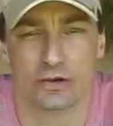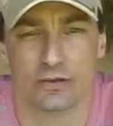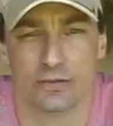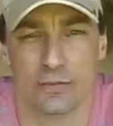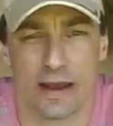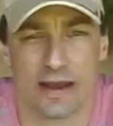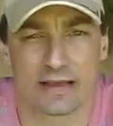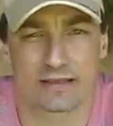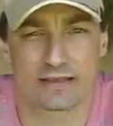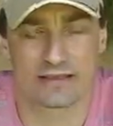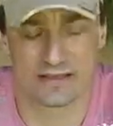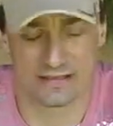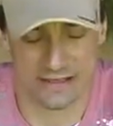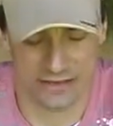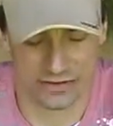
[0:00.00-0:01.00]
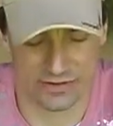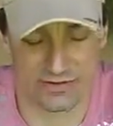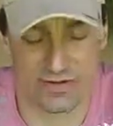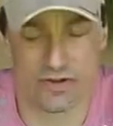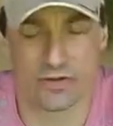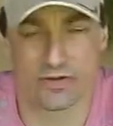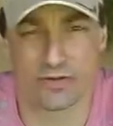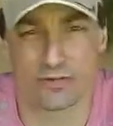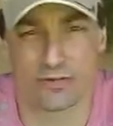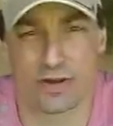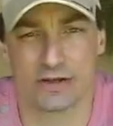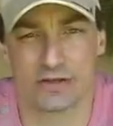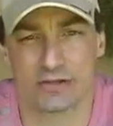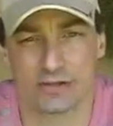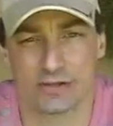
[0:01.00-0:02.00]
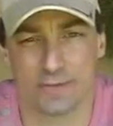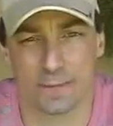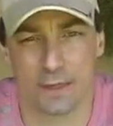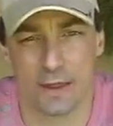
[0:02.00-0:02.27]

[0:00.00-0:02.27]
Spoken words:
to make a success of the youth ministry.